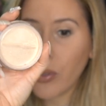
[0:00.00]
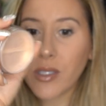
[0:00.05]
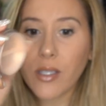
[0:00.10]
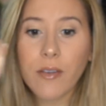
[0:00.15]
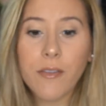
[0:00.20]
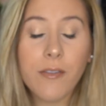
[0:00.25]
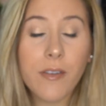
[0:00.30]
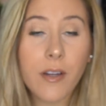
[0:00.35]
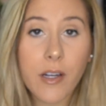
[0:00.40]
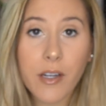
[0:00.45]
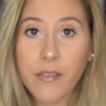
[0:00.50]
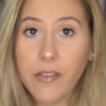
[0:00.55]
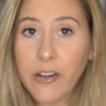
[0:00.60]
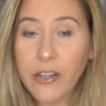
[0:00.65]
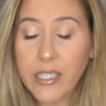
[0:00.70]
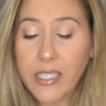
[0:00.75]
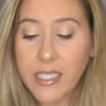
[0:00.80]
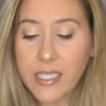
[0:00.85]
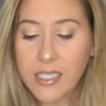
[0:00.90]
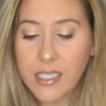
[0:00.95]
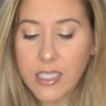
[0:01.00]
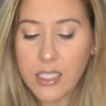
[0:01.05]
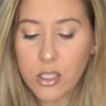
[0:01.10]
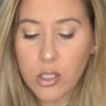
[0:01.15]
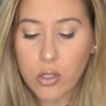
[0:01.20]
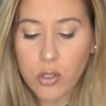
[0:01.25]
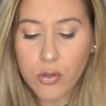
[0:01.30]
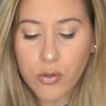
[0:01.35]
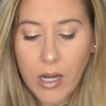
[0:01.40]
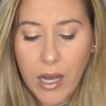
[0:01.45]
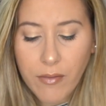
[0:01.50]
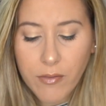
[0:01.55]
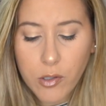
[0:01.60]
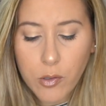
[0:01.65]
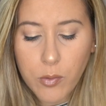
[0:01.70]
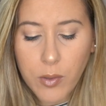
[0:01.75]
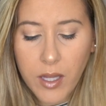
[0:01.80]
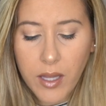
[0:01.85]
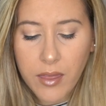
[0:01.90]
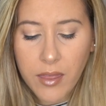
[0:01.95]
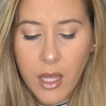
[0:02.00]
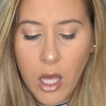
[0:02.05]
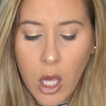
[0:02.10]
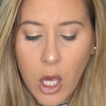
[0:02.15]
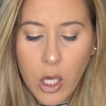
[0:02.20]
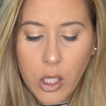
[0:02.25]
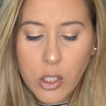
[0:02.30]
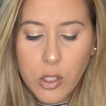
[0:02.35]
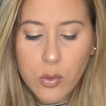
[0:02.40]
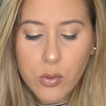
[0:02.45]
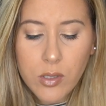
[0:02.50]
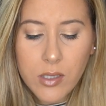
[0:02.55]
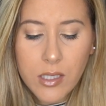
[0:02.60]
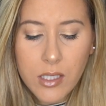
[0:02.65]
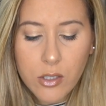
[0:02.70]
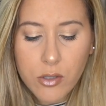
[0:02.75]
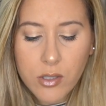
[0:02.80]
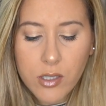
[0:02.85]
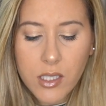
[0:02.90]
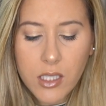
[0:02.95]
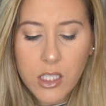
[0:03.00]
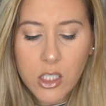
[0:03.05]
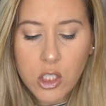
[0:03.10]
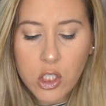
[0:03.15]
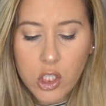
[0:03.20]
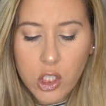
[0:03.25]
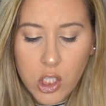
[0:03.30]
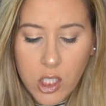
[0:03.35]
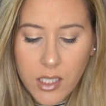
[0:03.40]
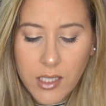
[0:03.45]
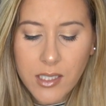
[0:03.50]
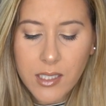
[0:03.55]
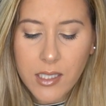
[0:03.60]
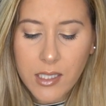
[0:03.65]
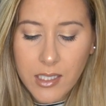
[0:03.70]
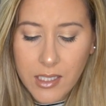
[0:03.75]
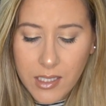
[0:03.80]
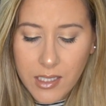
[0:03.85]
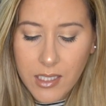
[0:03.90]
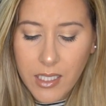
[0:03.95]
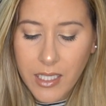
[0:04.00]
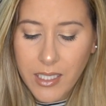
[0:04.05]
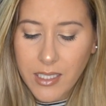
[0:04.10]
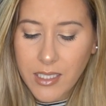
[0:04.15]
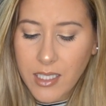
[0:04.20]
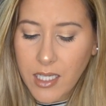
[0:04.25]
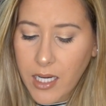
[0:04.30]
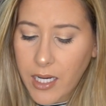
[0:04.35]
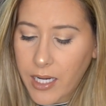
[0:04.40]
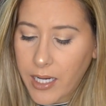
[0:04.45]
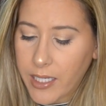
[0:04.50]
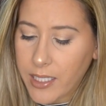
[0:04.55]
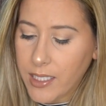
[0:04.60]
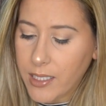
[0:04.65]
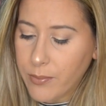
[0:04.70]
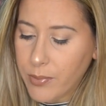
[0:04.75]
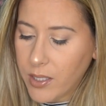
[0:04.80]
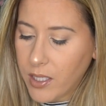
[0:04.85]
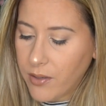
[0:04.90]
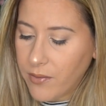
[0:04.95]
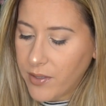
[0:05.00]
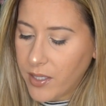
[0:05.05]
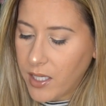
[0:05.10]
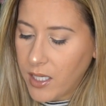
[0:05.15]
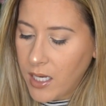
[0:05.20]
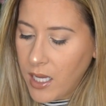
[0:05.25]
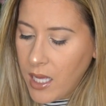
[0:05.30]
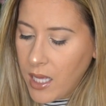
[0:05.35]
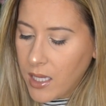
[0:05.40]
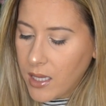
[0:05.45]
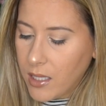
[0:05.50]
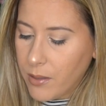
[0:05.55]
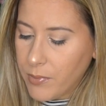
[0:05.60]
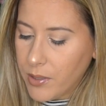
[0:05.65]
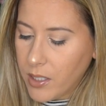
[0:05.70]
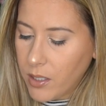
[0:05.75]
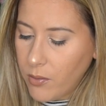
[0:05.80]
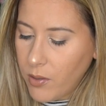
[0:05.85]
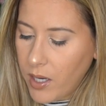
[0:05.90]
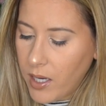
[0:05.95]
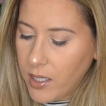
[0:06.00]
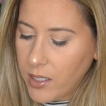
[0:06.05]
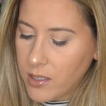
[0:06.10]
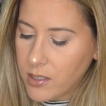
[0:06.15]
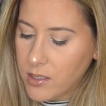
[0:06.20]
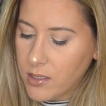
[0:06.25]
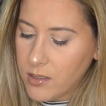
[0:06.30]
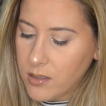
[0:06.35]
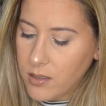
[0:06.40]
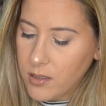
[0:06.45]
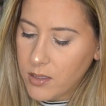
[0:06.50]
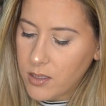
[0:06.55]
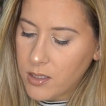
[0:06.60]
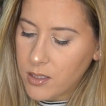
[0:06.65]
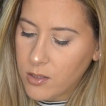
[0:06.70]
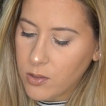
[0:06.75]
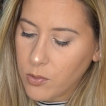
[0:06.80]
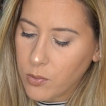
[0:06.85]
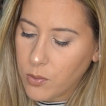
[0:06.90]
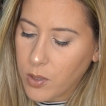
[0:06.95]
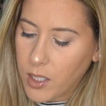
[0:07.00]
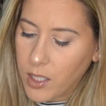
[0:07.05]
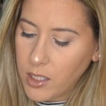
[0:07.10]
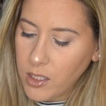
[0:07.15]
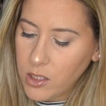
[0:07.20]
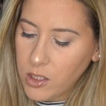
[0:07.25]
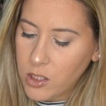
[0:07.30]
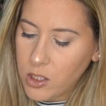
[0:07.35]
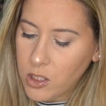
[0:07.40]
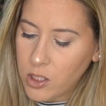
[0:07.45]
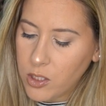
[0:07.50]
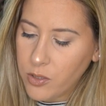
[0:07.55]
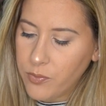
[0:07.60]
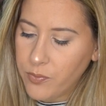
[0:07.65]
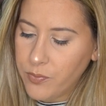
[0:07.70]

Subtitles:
it's very, very easy to travel with. You literally just need a tiny bit of it. Let me go ahead and swatch.